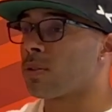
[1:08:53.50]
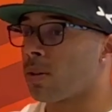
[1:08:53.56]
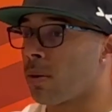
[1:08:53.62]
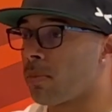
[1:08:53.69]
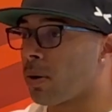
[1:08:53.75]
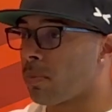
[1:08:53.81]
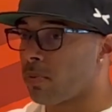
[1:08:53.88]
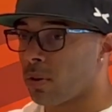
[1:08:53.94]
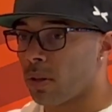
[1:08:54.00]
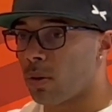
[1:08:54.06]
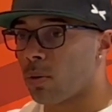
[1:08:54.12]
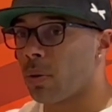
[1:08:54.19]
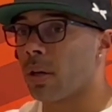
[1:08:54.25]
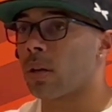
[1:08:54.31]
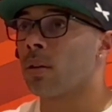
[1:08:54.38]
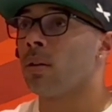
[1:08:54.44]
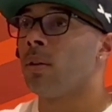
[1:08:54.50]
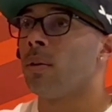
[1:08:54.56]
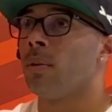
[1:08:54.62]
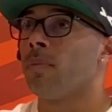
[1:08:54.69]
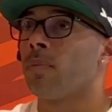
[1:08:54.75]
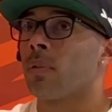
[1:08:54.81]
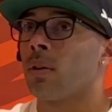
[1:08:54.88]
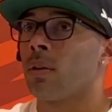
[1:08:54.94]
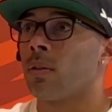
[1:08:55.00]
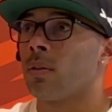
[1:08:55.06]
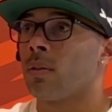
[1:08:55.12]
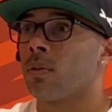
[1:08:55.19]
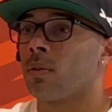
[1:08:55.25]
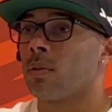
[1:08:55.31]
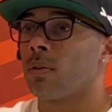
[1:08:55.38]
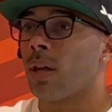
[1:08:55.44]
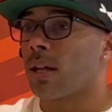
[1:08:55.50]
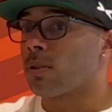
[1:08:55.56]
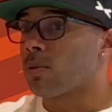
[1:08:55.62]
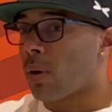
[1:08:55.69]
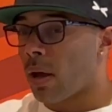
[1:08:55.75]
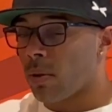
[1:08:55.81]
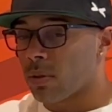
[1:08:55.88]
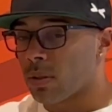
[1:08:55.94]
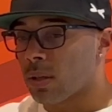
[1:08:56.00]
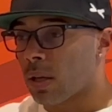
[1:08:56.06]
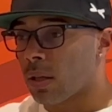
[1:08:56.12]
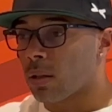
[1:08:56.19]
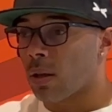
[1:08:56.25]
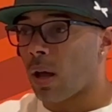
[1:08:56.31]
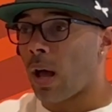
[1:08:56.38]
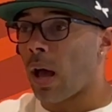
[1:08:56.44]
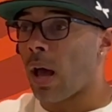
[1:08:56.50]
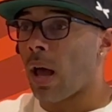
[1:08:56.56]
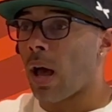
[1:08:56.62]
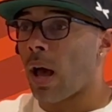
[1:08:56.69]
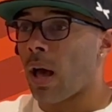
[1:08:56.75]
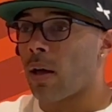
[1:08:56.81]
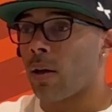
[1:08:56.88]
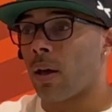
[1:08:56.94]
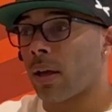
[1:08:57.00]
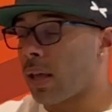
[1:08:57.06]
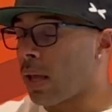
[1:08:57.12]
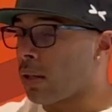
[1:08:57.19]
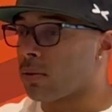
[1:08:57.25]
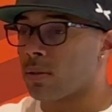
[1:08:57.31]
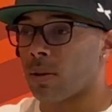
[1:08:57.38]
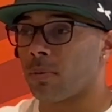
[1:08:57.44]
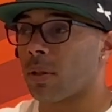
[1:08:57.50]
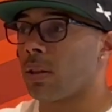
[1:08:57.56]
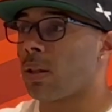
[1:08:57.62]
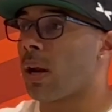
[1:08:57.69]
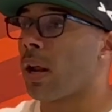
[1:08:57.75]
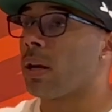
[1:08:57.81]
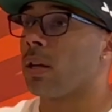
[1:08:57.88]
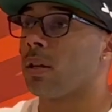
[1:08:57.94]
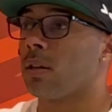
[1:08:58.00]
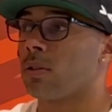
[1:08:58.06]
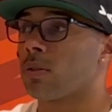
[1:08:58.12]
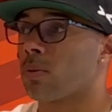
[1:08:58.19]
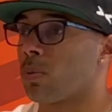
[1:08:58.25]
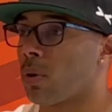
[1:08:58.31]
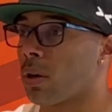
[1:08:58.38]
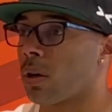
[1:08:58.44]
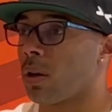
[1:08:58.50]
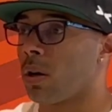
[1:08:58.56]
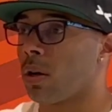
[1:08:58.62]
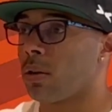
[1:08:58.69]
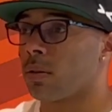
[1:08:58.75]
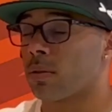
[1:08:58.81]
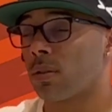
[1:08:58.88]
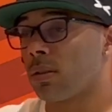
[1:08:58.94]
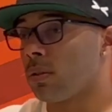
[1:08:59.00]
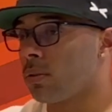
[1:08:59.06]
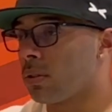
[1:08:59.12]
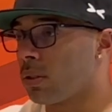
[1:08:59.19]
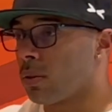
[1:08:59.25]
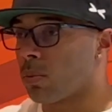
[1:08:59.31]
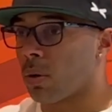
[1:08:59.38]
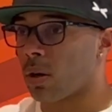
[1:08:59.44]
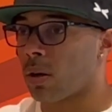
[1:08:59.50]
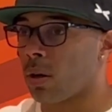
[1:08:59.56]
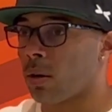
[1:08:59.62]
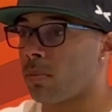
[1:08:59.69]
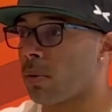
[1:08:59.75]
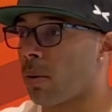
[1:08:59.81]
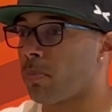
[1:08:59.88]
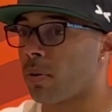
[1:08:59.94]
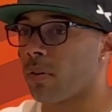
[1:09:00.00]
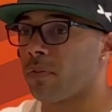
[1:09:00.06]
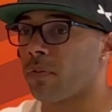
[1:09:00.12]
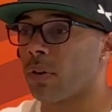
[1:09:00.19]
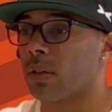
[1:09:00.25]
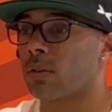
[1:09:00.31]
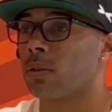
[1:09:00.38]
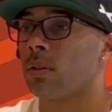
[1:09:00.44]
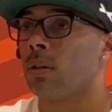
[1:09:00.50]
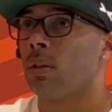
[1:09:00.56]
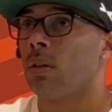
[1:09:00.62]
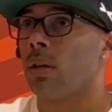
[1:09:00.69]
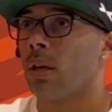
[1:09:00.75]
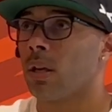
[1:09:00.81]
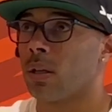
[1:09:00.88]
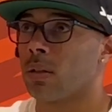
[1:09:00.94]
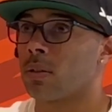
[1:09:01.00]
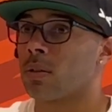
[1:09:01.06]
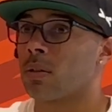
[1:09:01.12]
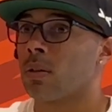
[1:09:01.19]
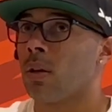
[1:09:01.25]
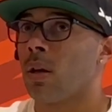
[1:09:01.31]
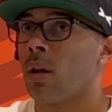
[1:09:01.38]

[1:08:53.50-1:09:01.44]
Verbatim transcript: sum it up really quick, that's why I was like, I, again, something that I needed to work on, still need to work on. I'm not perfect. Is